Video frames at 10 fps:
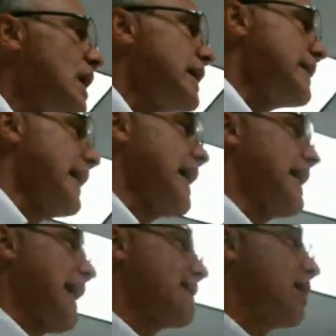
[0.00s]

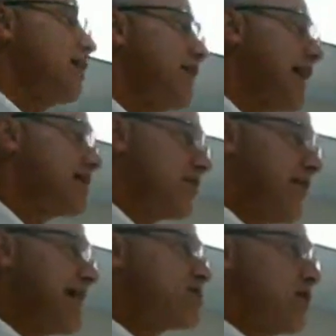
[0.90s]
Yeah, and
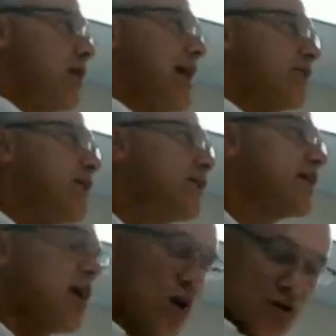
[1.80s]
that's all right. There you
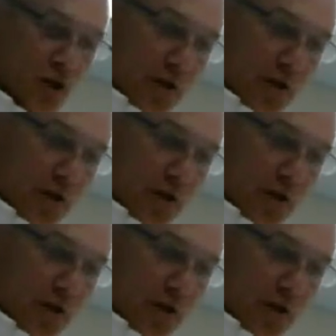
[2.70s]
go. So